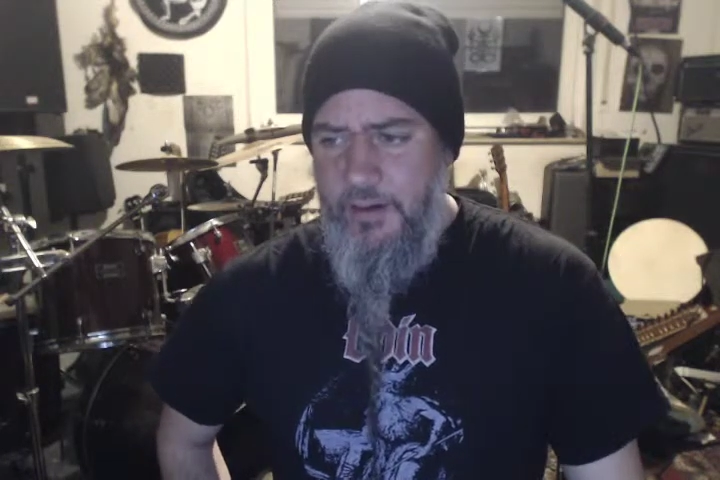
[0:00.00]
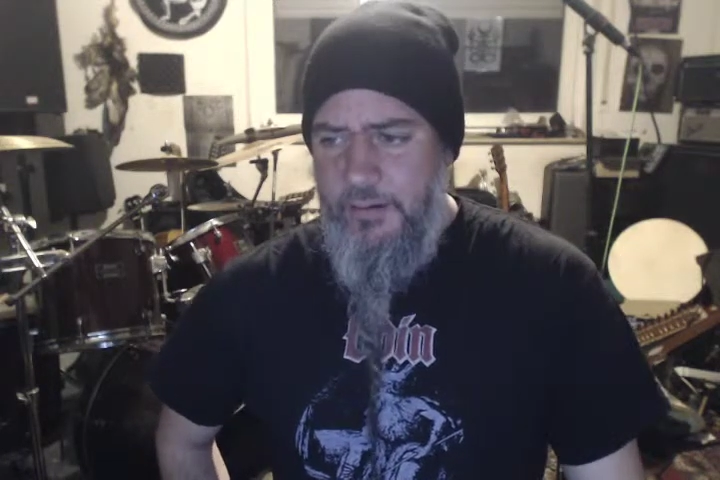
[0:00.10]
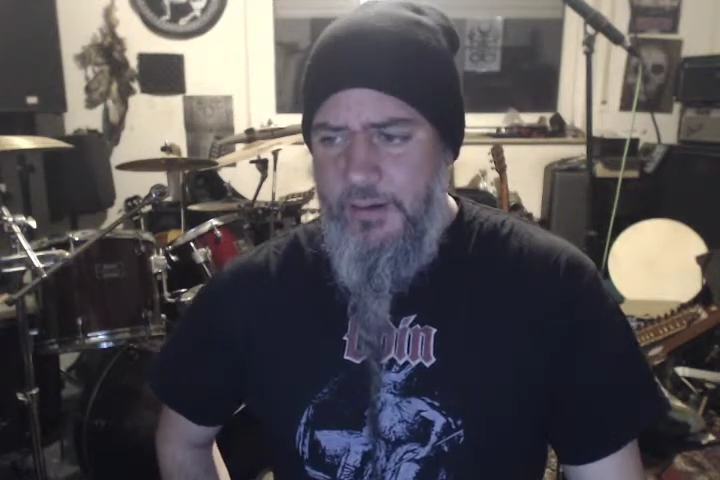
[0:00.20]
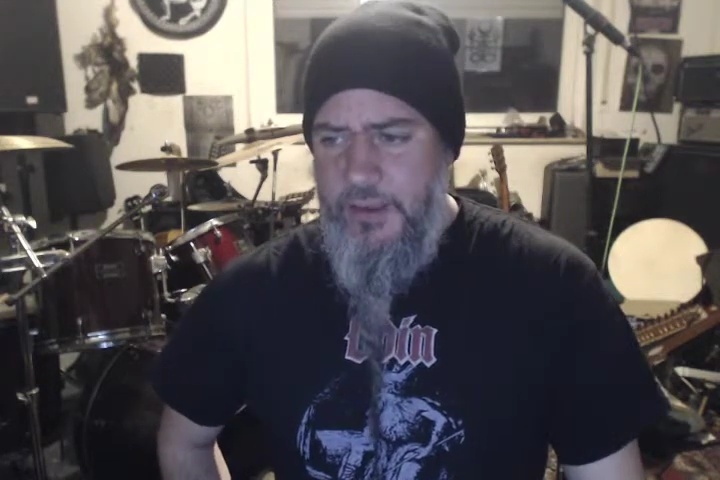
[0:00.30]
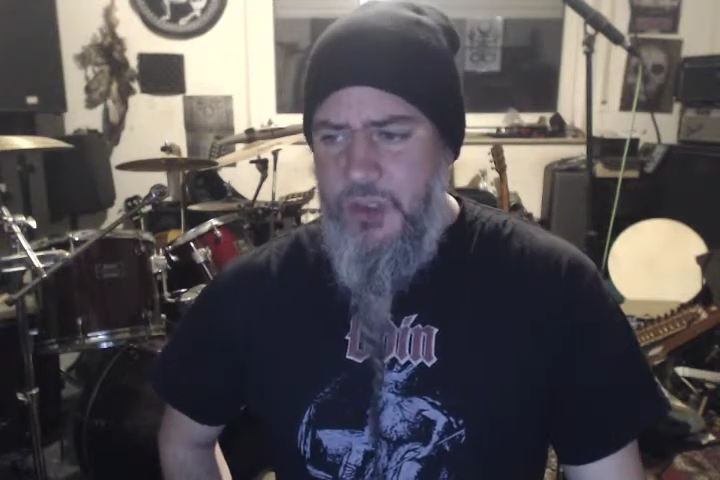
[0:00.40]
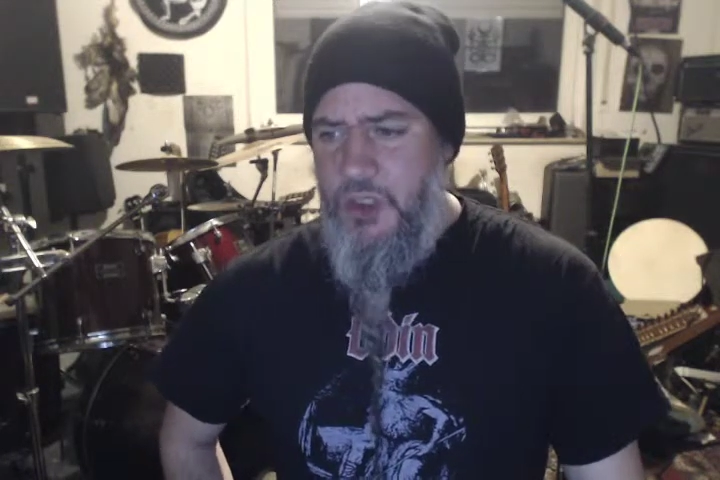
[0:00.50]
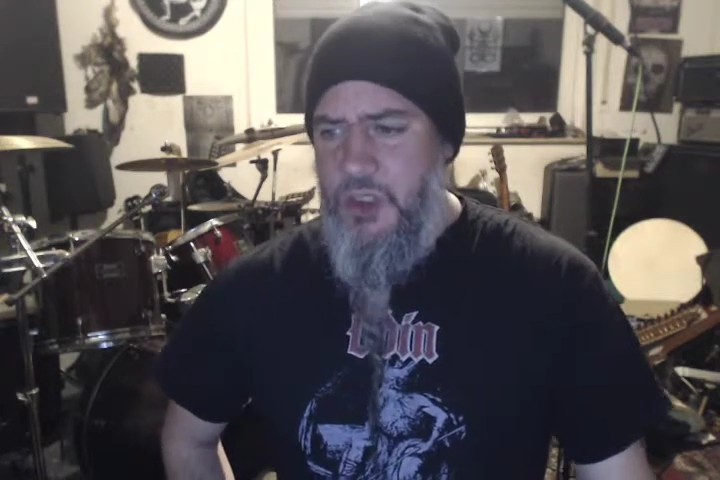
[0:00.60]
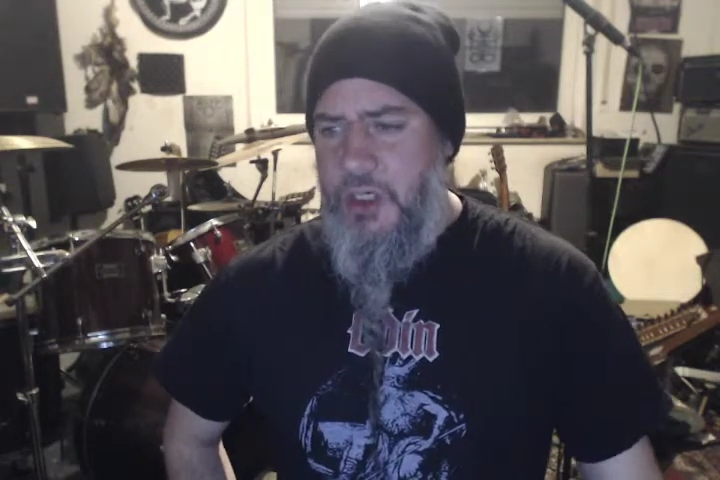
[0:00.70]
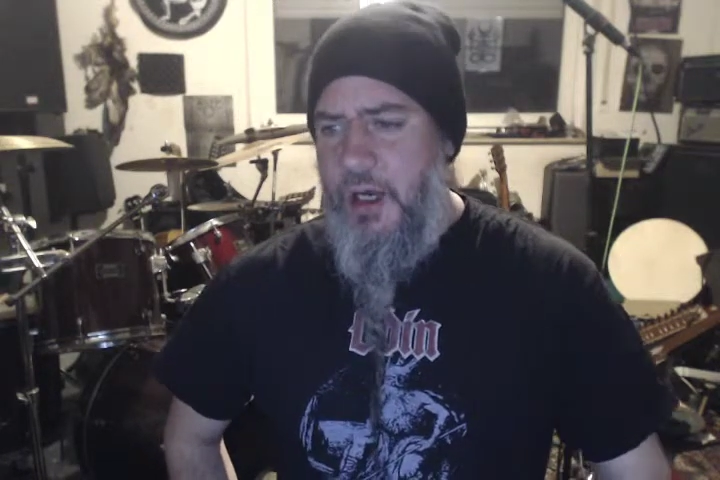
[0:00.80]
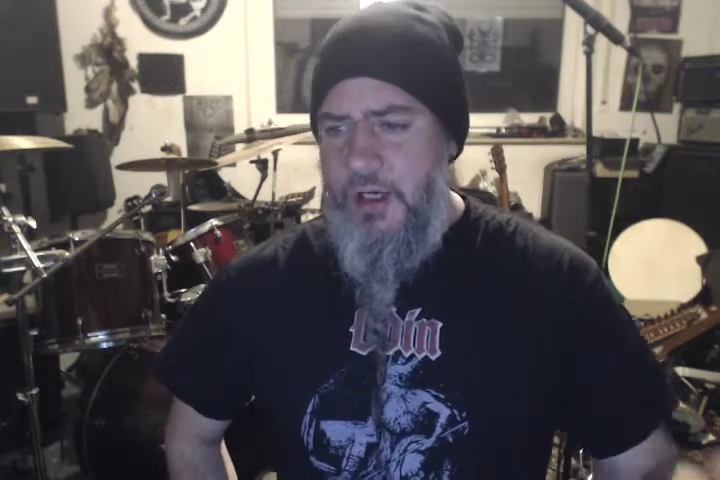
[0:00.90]
These are
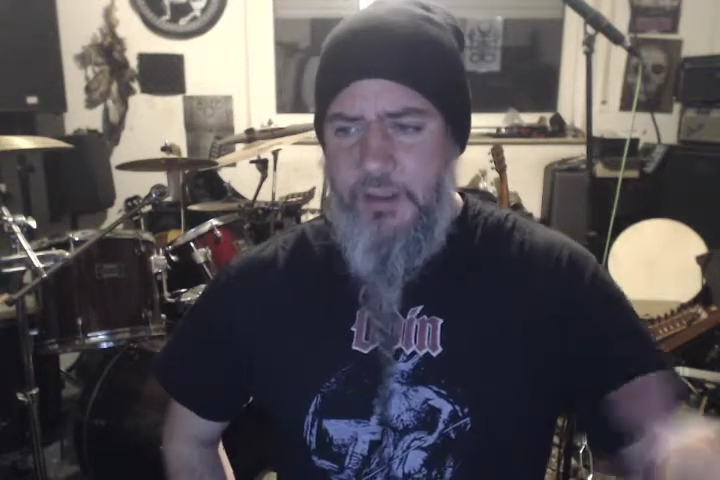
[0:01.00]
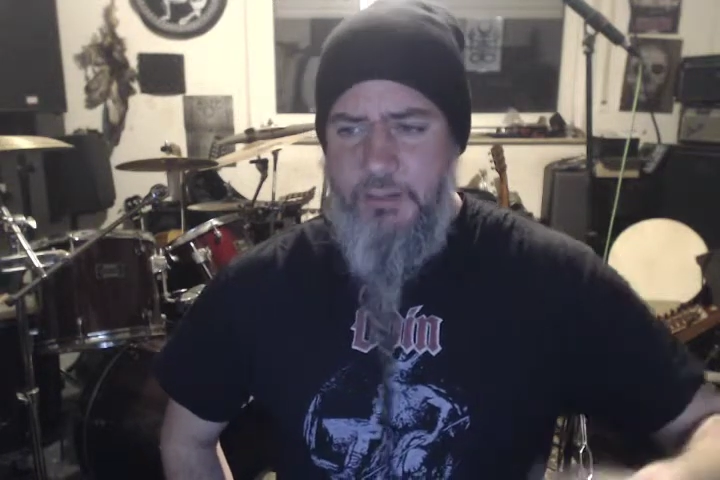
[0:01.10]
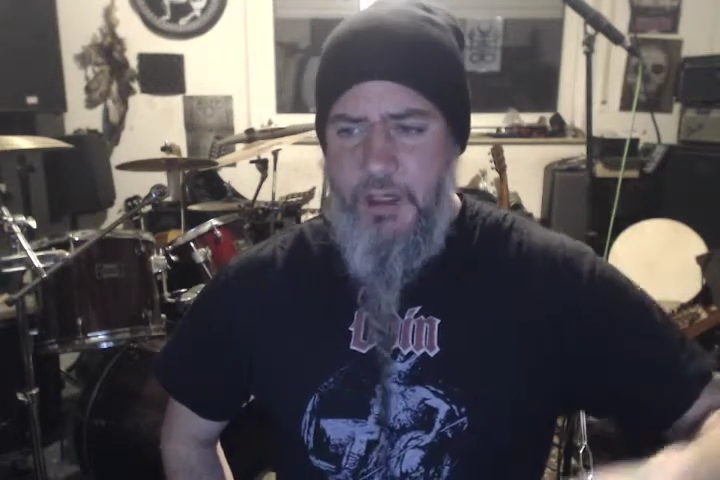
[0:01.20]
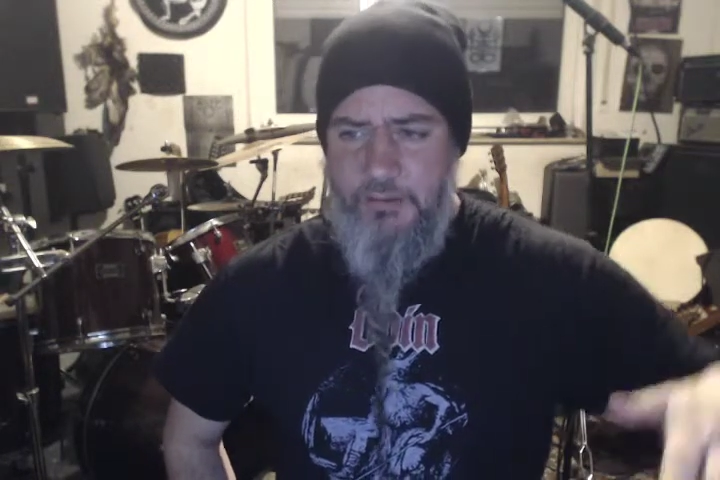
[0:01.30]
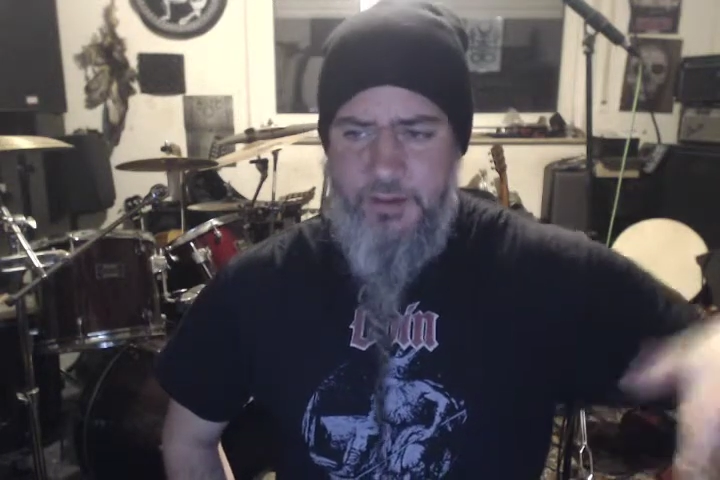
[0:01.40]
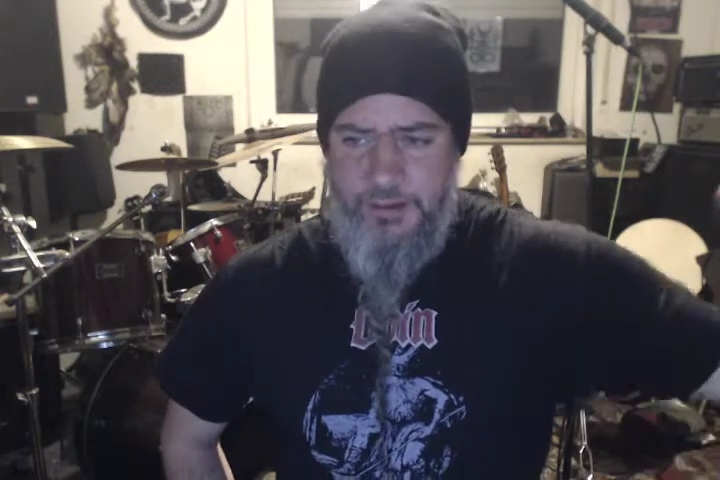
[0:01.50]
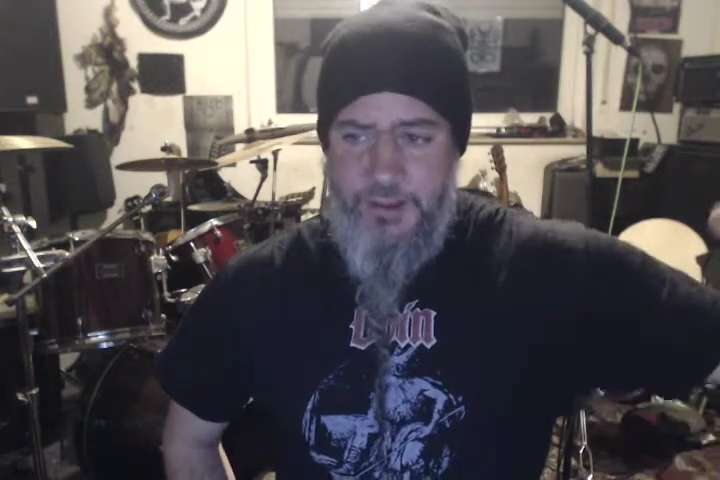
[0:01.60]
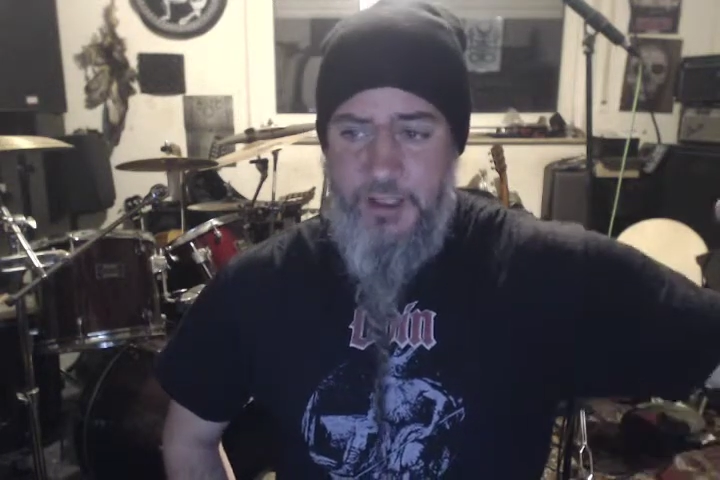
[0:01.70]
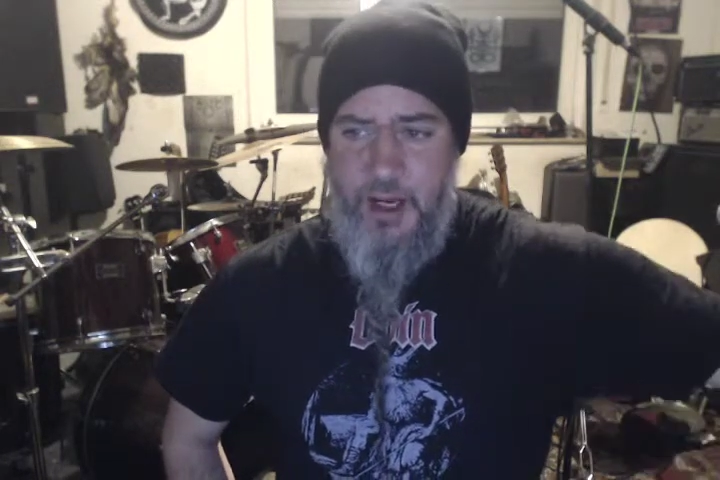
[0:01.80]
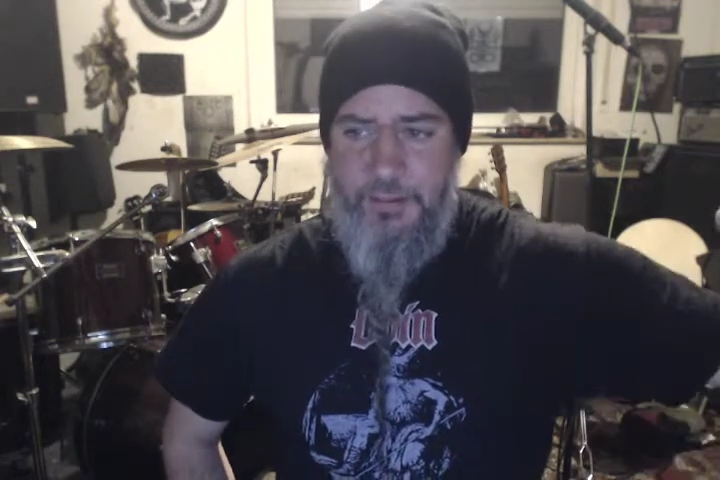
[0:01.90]
usually not at the bottom; they're at the
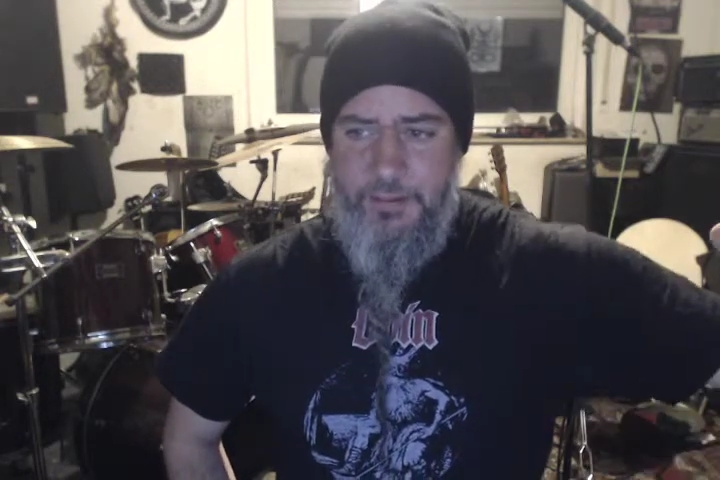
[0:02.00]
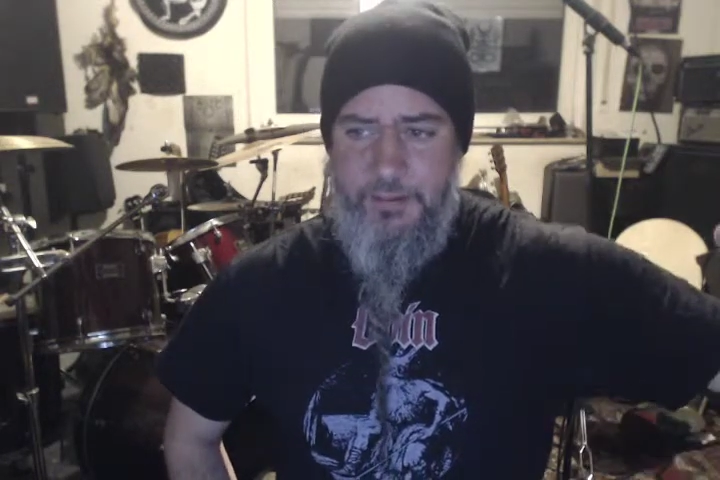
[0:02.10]
top.